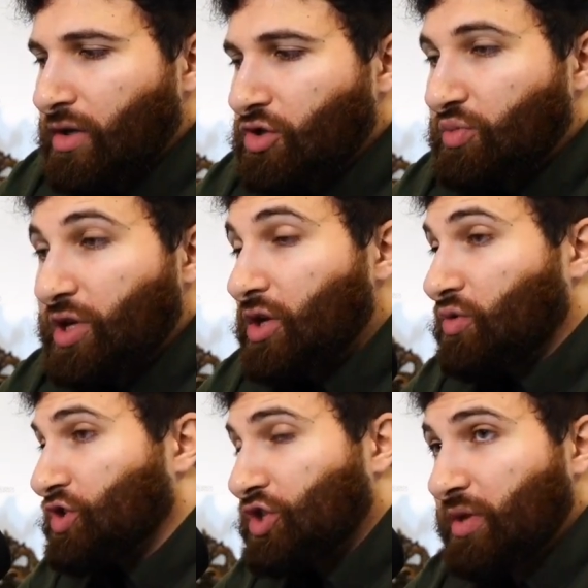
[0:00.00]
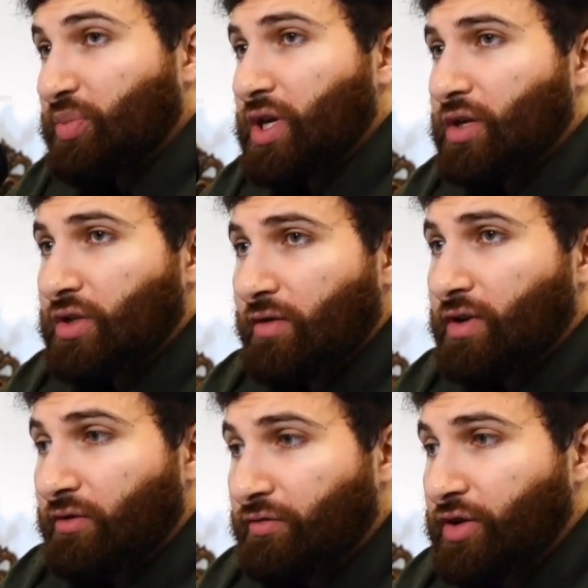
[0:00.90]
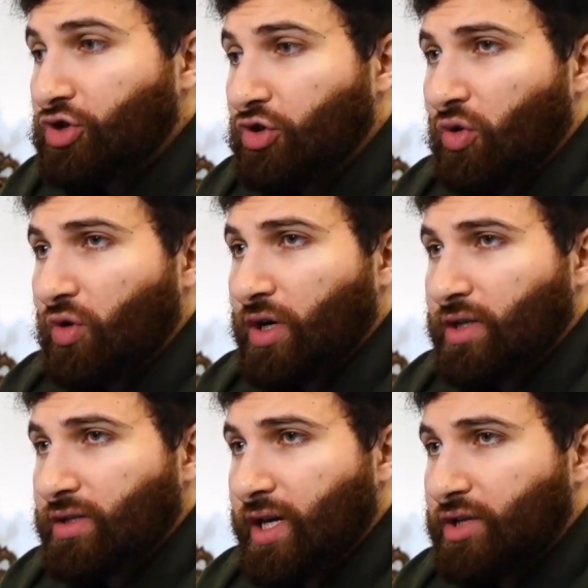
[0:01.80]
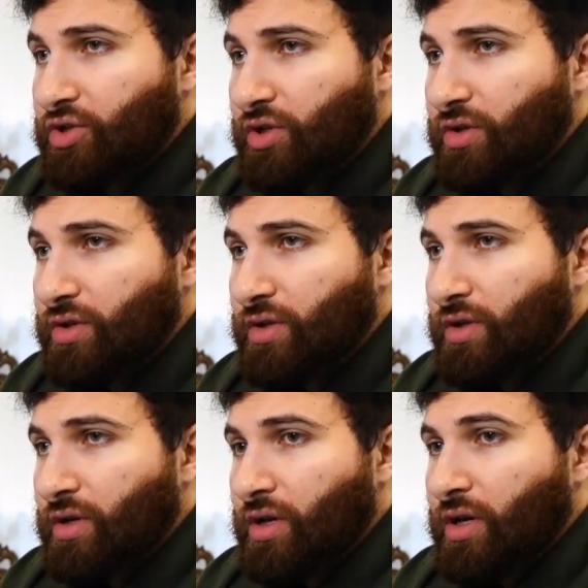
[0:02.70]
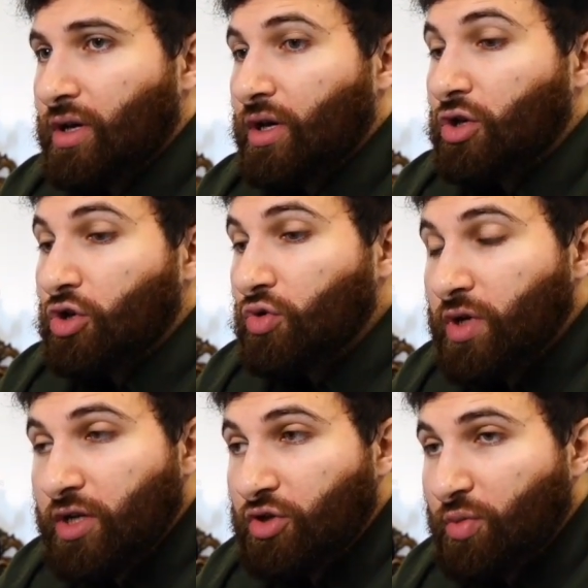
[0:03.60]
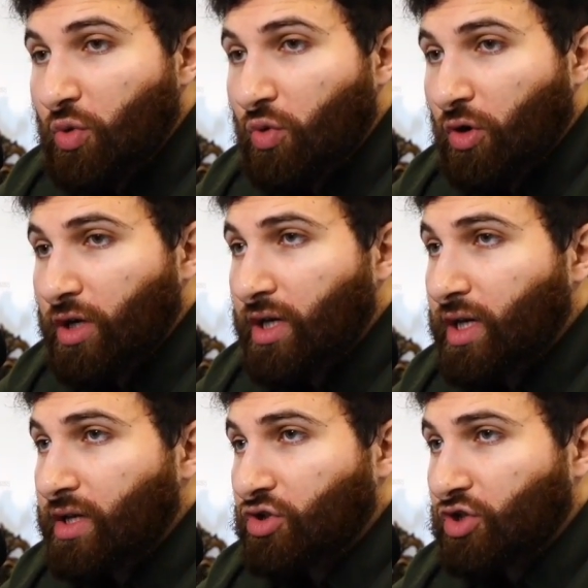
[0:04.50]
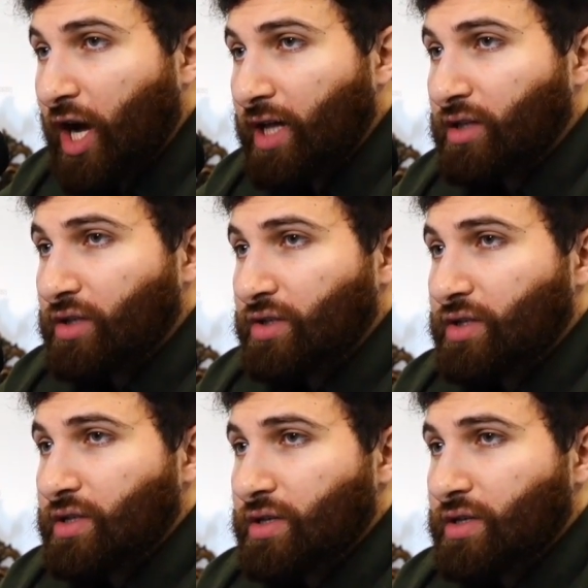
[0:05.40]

to be the recipient of an official organization, you need to be working in silence